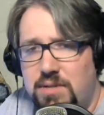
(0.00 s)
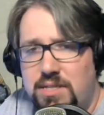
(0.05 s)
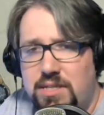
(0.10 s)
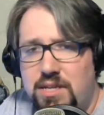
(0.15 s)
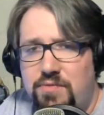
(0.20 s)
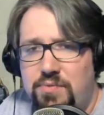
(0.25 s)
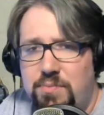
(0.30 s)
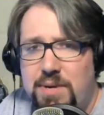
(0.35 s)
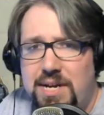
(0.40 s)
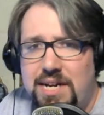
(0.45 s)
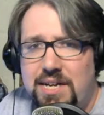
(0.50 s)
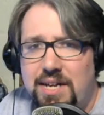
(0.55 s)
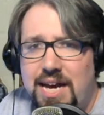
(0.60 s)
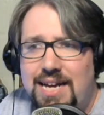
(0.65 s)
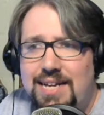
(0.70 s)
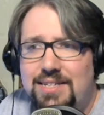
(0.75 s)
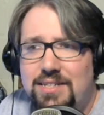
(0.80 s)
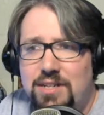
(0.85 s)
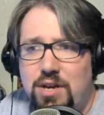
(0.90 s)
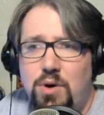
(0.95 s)
myself and my
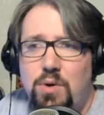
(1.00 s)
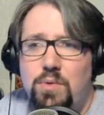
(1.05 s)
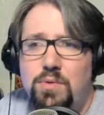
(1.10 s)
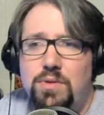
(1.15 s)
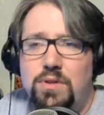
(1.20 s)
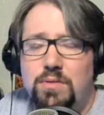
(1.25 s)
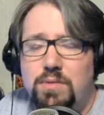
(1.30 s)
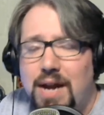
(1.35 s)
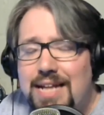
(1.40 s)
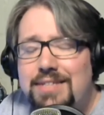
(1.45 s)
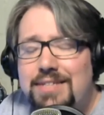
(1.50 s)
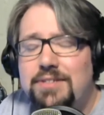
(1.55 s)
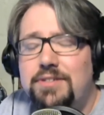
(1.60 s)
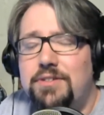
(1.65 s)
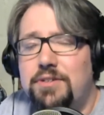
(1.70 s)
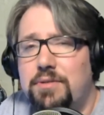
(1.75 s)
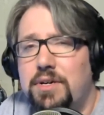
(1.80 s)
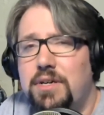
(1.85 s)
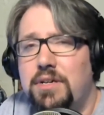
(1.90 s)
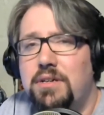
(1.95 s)
clients own the rights
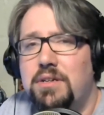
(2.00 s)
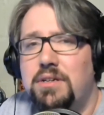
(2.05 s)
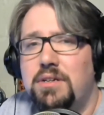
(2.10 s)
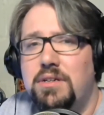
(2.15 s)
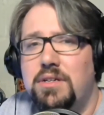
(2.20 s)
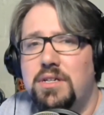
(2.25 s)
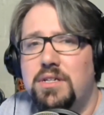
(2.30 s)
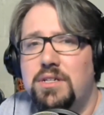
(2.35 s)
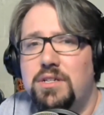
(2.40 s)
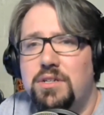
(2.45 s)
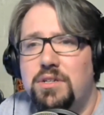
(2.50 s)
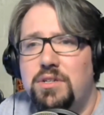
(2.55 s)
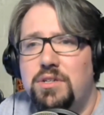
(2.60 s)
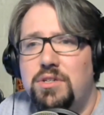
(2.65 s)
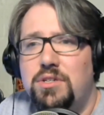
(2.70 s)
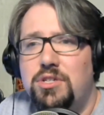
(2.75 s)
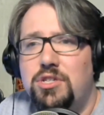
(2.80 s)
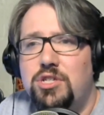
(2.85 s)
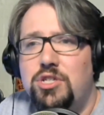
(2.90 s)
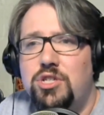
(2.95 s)
to it.
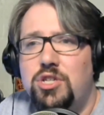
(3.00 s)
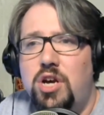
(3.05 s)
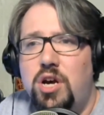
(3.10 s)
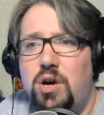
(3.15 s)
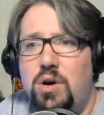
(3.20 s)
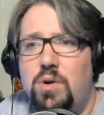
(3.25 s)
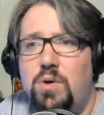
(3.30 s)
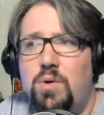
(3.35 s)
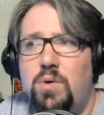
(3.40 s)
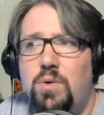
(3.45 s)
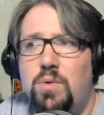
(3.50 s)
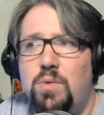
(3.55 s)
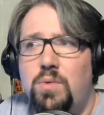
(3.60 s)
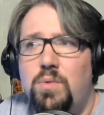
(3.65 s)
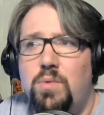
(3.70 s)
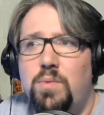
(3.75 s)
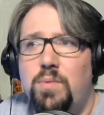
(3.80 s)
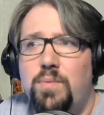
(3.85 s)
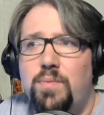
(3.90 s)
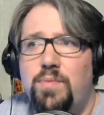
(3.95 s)

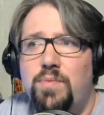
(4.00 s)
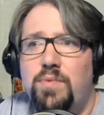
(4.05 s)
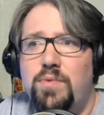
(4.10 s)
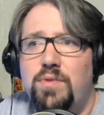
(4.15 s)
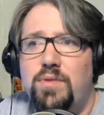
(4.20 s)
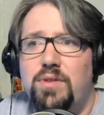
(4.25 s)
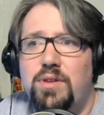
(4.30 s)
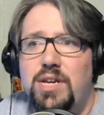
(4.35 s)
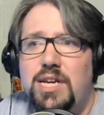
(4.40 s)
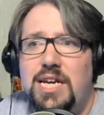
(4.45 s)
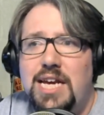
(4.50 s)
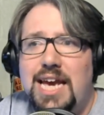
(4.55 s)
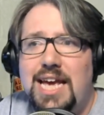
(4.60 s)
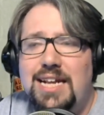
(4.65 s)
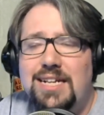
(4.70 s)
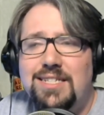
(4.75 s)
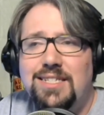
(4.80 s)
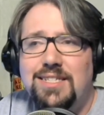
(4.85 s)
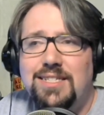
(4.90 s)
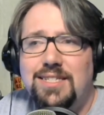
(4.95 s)
So,
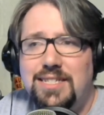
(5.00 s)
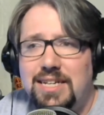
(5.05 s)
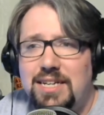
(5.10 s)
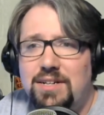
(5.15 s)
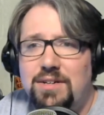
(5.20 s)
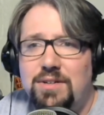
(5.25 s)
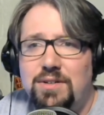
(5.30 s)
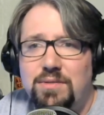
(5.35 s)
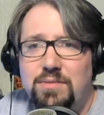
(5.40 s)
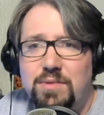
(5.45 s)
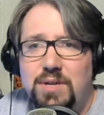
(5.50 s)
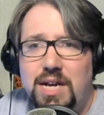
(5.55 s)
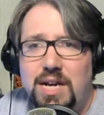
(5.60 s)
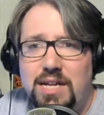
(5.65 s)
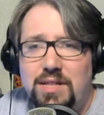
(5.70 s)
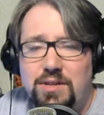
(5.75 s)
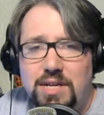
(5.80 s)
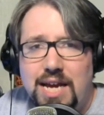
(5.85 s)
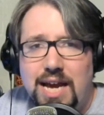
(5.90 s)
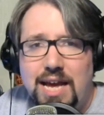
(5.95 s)
and still, when
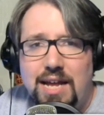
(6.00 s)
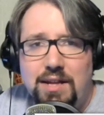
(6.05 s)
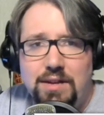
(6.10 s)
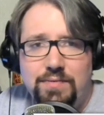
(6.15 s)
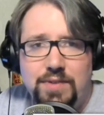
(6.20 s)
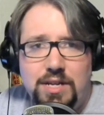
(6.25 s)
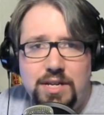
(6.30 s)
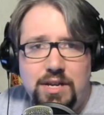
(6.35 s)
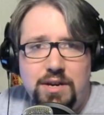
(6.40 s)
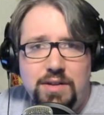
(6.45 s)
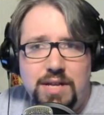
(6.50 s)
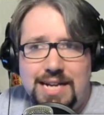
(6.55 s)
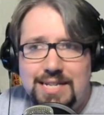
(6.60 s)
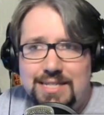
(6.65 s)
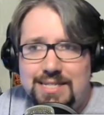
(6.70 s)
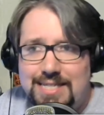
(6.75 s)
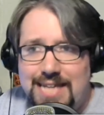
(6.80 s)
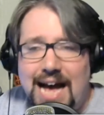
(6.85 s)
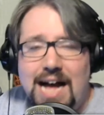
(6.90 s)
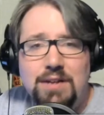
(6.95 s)
I look at a video that
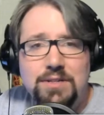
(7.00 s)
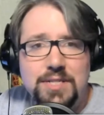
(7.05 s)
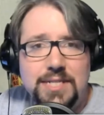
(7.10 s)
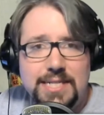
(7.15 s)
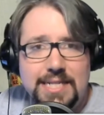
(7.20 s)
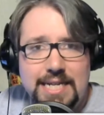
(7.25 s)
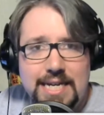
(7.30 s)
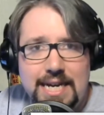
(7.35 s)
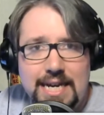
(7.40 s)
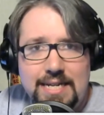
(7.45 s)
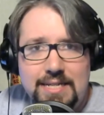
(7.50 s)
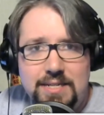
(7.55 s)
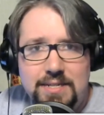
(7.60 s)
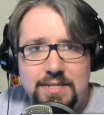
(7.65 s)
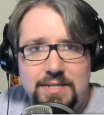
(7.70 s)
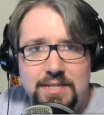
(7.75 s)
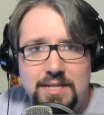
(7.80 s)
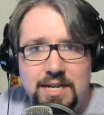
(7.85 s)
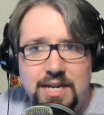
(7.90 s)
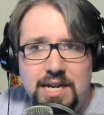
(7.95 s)
has thousands of
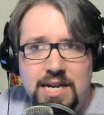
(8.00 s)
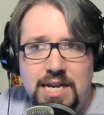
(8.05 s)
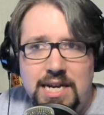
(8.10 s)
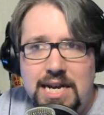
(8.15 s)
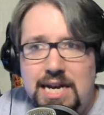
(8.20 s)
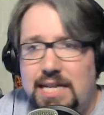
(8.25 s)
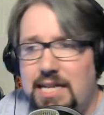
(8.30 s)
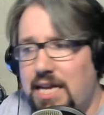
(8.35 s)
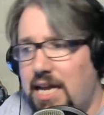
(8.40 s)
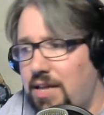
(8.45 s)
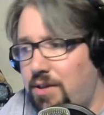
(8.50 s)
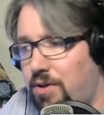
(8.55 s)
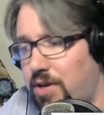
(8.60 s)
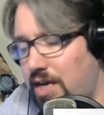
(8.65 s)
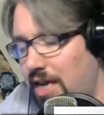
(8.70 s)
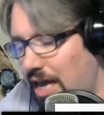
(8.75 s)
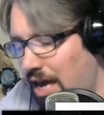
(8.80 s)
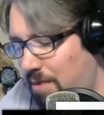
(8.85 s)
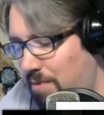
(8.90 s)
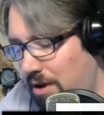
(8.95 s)
hits, and then I
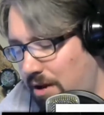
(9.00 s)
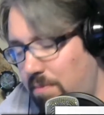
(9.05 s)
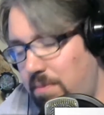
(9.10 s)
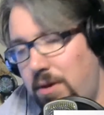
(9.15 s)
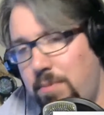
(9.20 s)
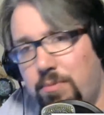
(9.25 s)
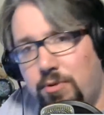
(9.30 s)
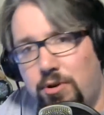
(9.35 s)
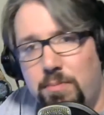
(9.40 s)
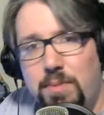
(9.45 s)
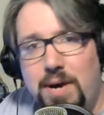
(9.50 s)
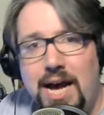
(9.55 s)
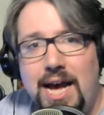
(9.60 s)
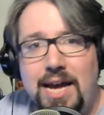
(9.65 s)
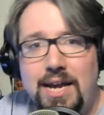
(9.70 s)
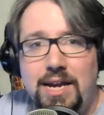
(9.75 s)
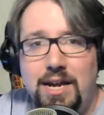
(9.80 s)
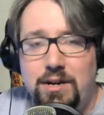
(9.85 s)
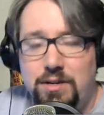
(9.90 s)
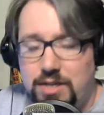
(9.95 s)
look at how many people are
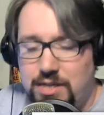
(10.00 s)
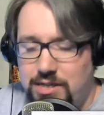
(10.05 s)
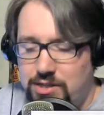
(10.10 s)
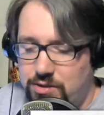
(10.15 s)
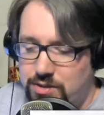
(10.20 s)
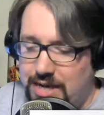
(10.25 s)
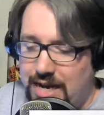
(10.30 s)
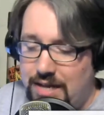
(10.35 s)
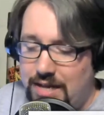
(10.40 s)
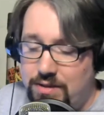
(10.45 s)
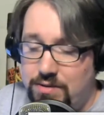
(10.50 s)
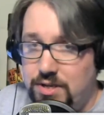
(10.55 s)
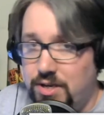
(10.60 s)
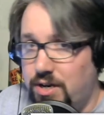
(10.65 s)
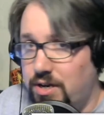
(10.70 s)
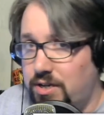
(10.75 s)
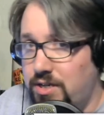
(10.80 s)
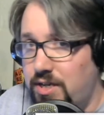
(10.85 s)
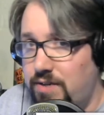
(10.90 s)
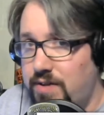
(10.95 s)
buying our digital downloads
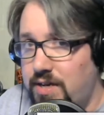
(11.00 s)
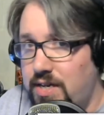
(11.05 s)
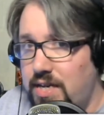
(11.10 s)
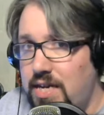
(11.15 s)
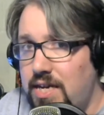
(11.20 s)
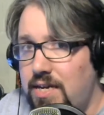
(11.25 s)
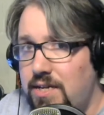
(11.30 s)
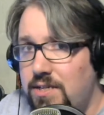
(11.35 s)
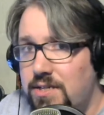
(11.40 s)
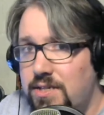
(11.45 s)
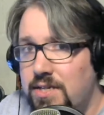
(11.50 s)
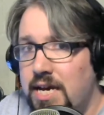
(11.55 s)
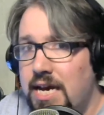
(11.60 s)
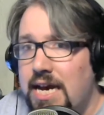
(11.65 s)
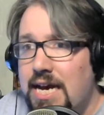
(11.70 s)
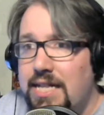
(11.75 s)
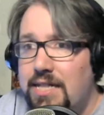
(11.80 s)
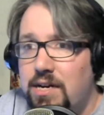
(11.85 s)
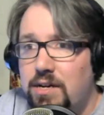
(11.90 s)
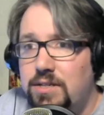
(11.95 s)
and our DVDs,
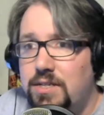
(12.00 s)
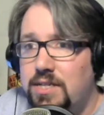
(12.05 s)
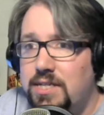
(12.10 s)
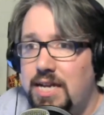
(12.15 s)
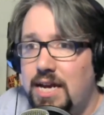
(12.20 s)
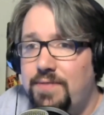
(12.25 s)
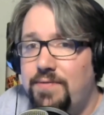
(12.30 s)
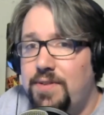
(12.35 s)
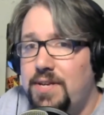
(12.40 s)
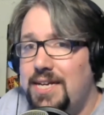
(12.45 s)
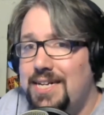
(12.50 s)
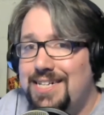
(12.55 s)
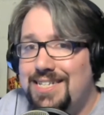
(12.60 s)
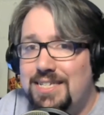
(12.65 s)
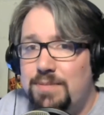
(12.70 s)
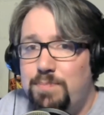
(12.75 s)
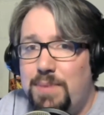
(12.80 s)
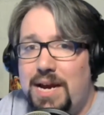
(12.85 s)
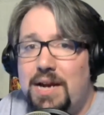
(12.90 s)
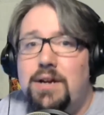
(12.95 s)
there's definitely a
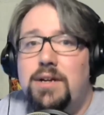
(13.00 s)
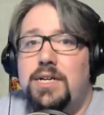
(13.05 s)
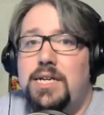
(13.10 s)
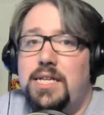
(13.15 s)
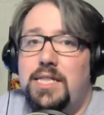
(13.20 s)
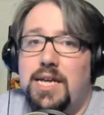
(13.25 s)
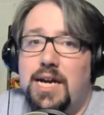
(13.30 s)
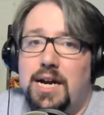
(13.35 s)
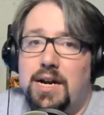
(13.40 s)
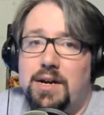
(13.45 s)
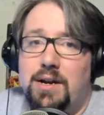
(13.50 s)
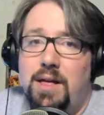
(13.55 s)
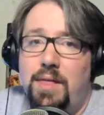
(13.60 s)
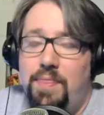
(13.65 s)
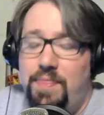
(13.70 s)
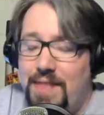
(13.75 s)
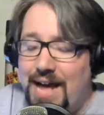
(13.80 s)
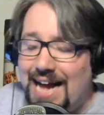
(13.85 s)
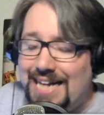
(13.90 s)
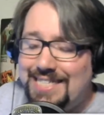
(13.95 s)
disparity there.
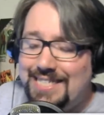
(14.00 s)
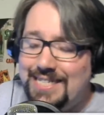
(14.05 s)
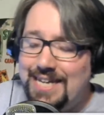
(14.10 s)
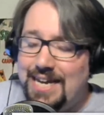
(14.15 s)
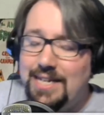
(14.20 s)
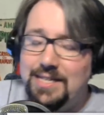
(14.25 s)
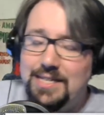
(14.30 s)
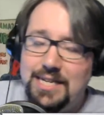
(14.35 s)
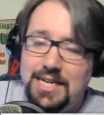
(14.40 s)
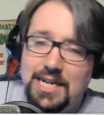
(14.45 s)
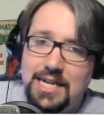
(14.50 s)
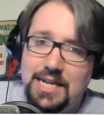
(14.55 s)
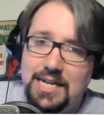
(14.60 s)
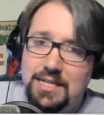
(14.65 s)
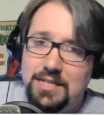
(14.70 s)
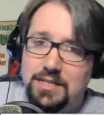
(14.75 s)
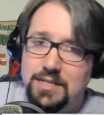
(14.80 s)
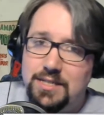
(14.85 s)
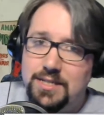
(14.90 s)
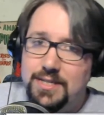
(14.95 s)
That's not
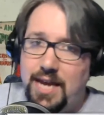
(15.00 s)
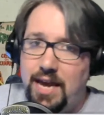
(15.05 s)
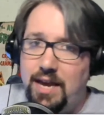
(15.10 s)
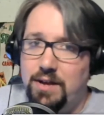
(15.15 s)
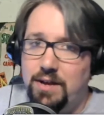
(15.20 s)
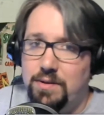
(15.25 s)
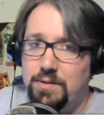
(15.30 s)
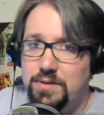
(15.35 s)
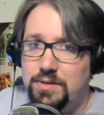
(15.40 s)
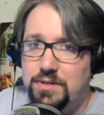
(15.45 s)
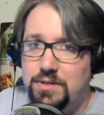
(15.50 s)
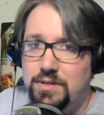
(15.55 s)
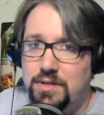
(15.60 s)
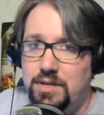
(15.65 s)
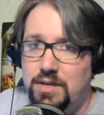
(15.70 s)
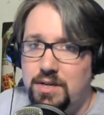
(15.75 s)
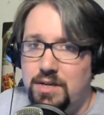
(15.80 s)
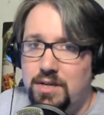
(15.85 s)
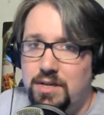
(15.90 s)
leading into sales.